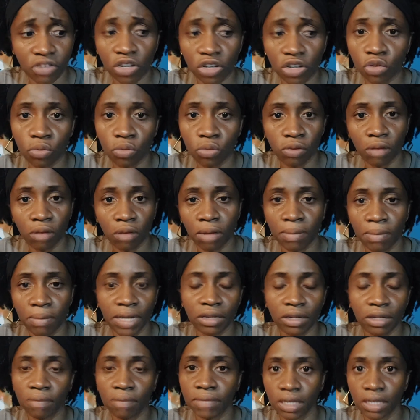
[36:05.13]
no problem, let's
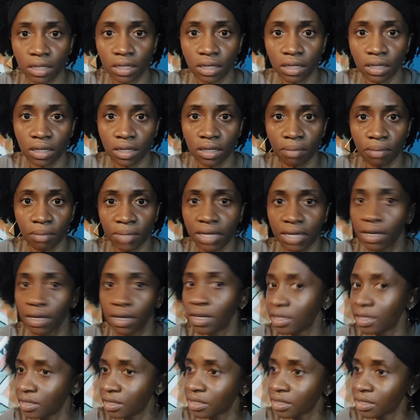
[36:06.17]
update it,
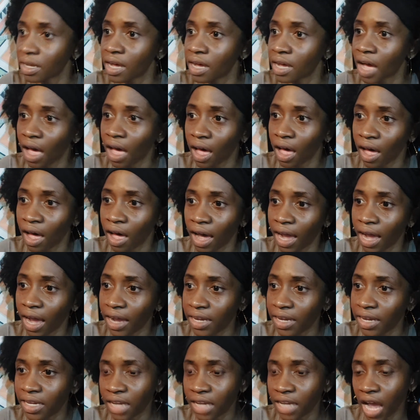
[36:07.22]
because
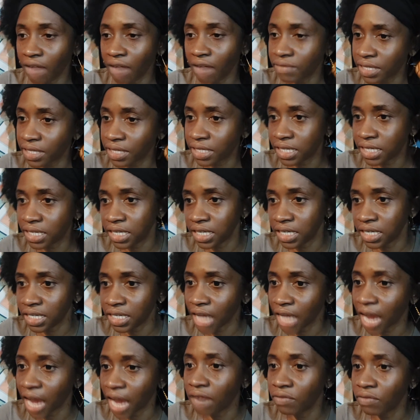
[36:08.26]
I
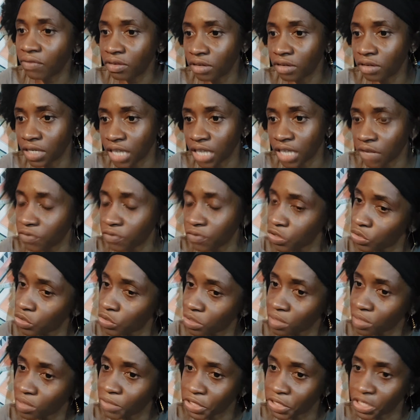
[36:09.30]
have looked at videos
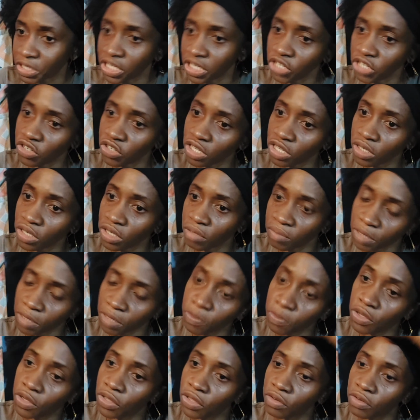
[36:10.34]
from other teachers on
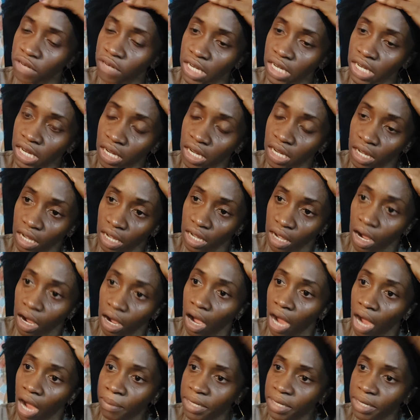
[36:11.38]
paper 3.
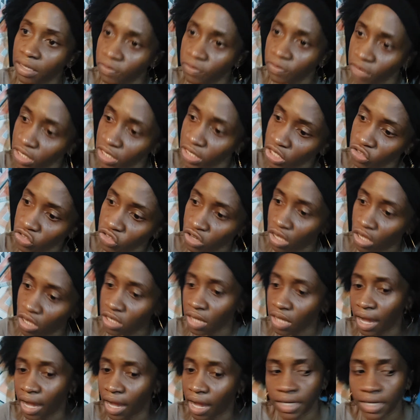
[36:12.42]
I mean different teachers,
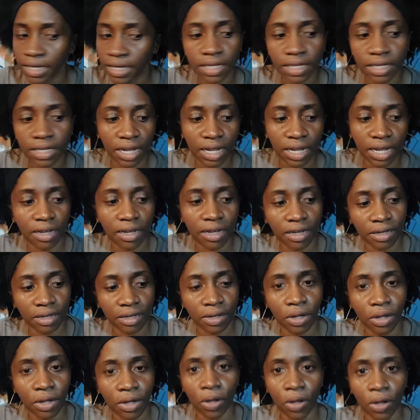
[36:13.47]
and it's like,
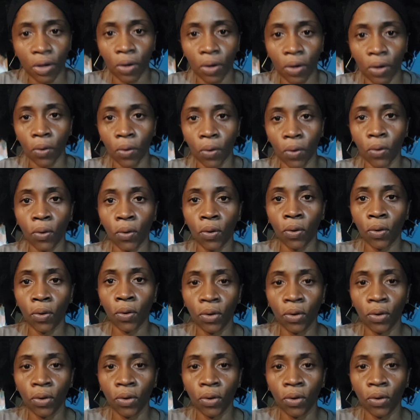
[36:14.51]
whew,